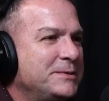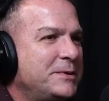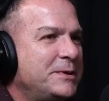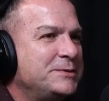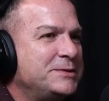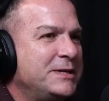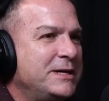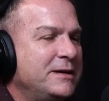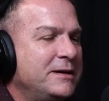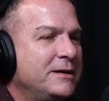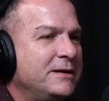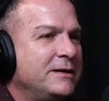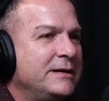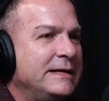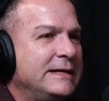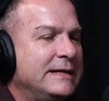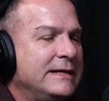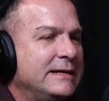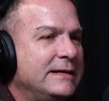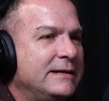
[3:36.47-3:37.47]
I was there,
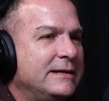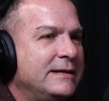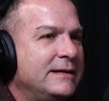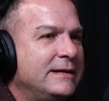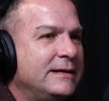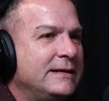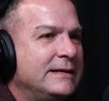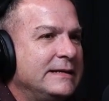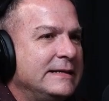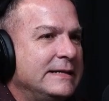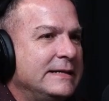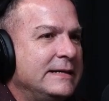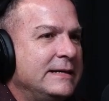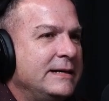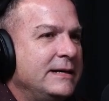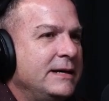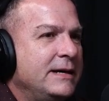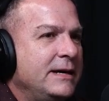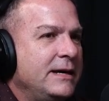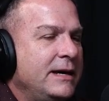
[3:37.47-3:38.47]
and
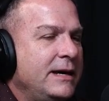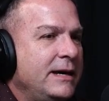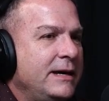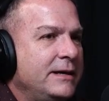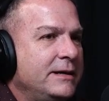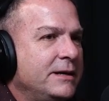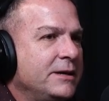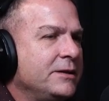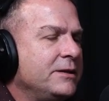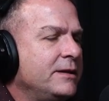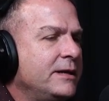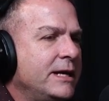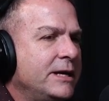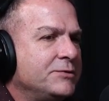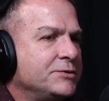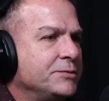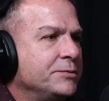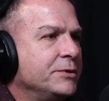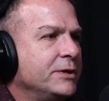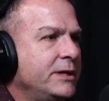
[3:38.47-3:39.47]
other than that, it
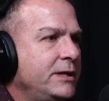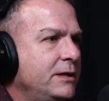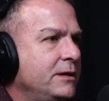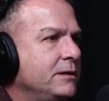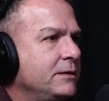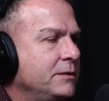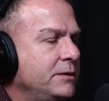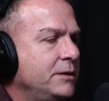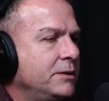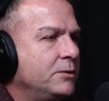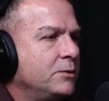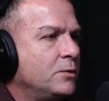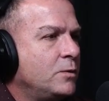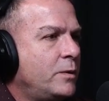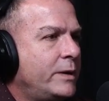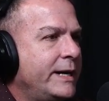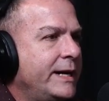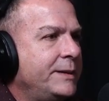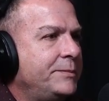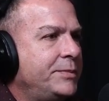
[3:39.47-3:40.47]
was a really
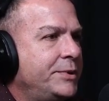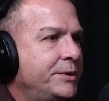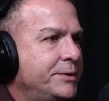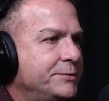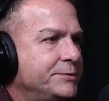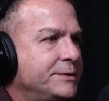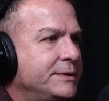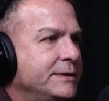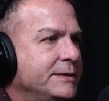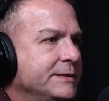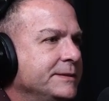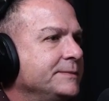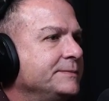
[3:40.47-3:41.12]
quiet post,